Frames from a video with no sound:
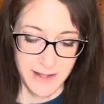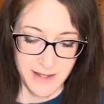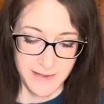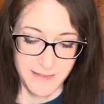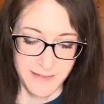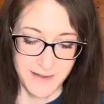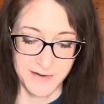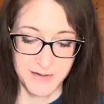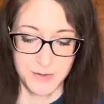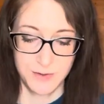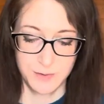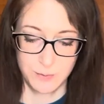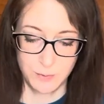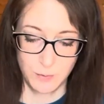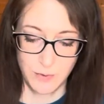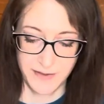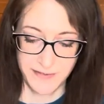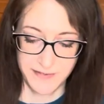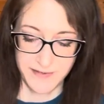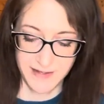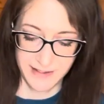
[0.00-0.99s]
that's
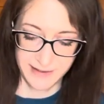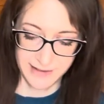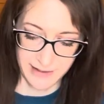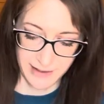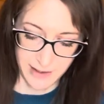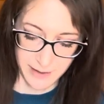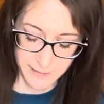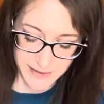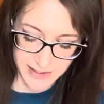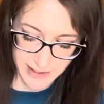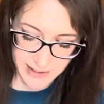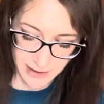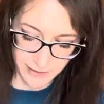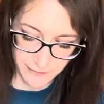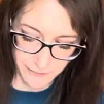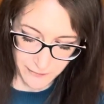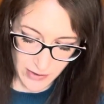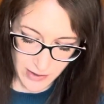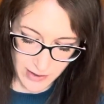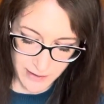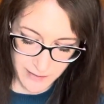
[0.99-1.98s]
one thing they got to be
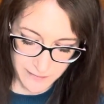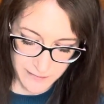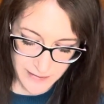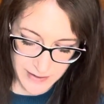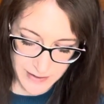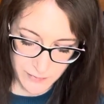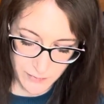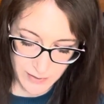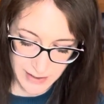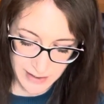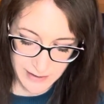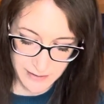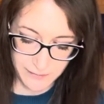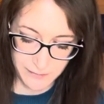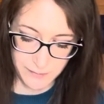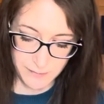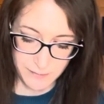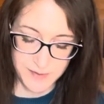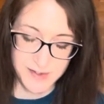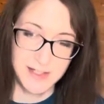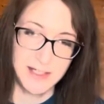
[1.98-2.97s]
careful of and really
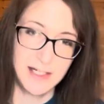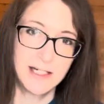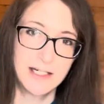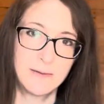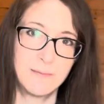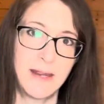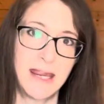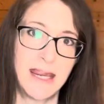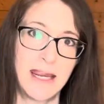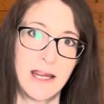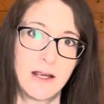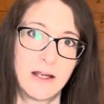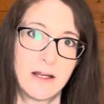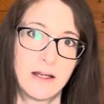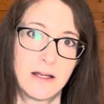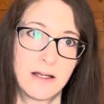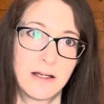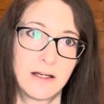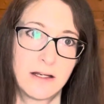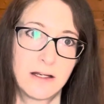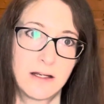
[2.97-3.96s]
seek to make
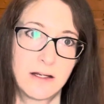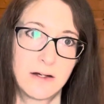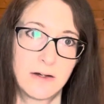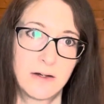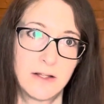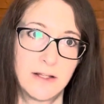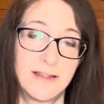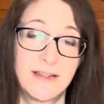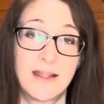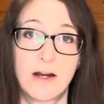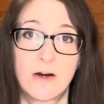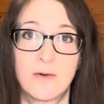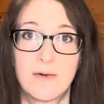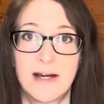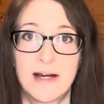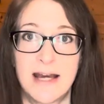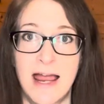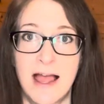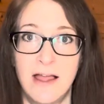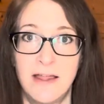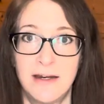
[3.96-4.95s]
their
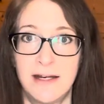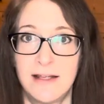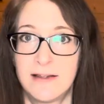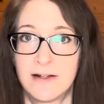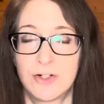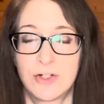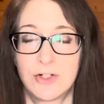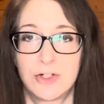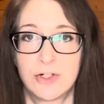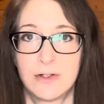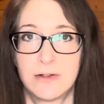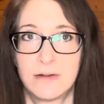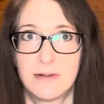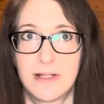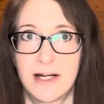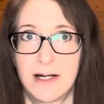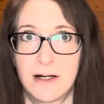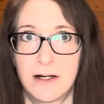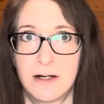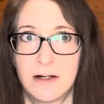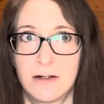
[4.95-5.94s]
reality,
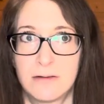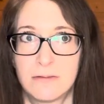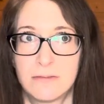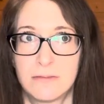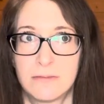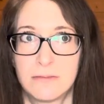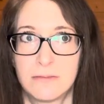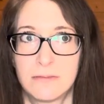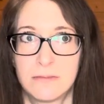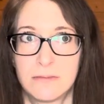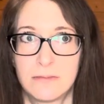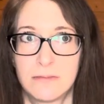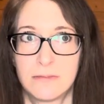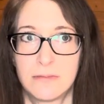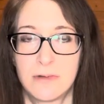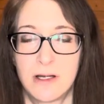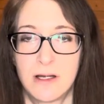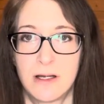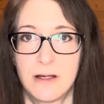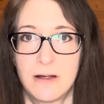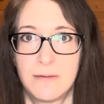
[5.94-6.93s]
their
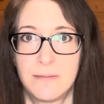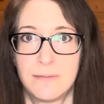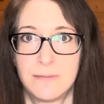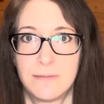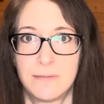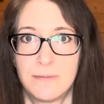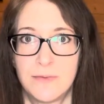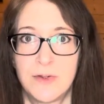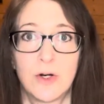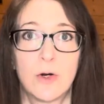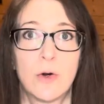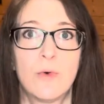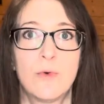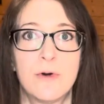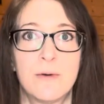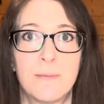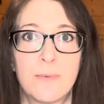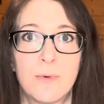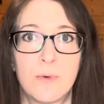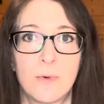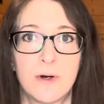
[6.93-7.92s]
own
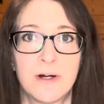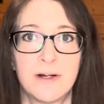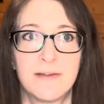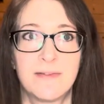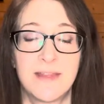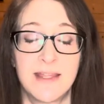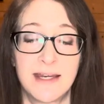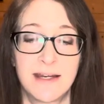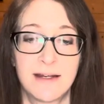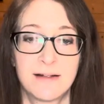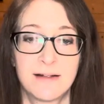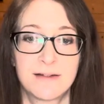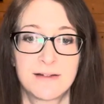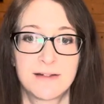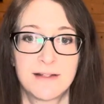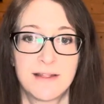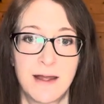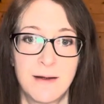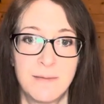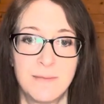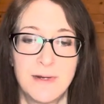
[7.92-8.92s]
important things to
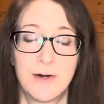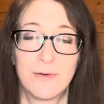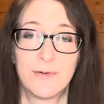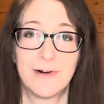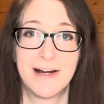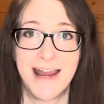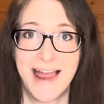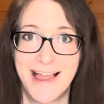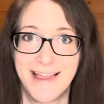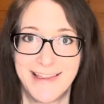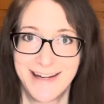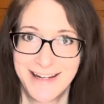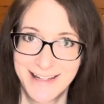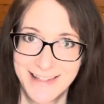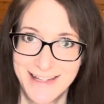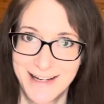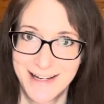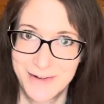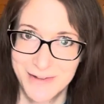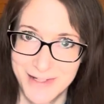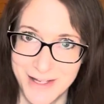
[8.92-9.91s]
them, a reality in
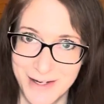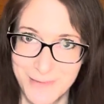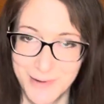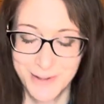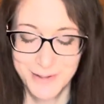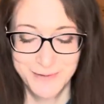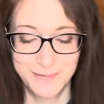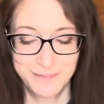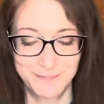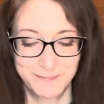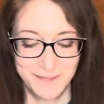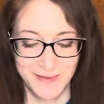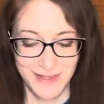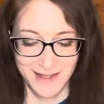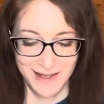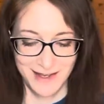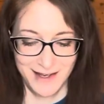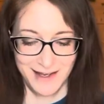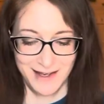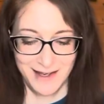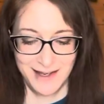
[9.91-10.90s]
the outside world. I
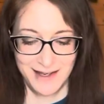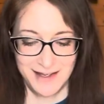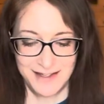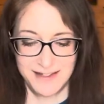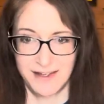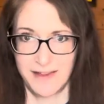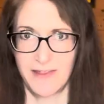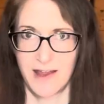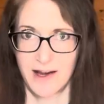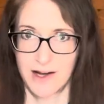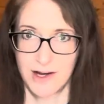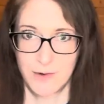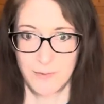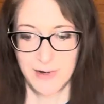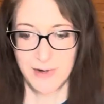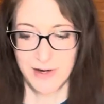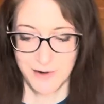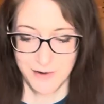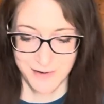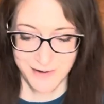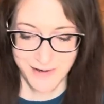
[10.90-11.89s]
said that kind of
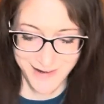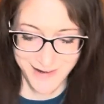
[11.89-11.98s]
weird.